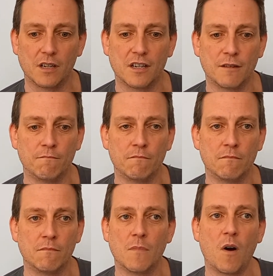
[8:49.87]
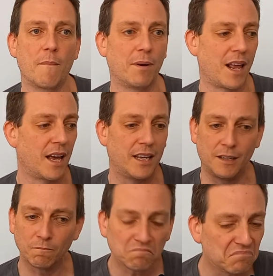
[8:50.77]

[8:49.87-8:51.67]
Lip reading: I play,